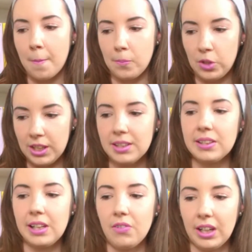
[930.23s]
She's
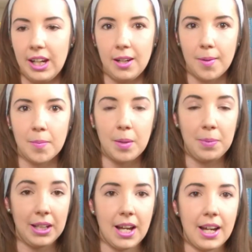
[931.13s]
leaving him
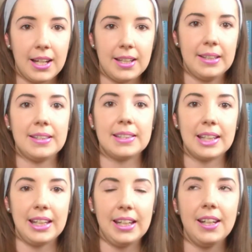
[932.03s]
because
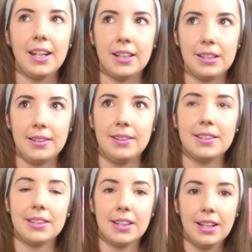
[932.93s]
he
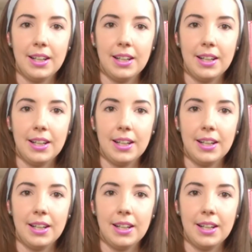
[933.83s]
is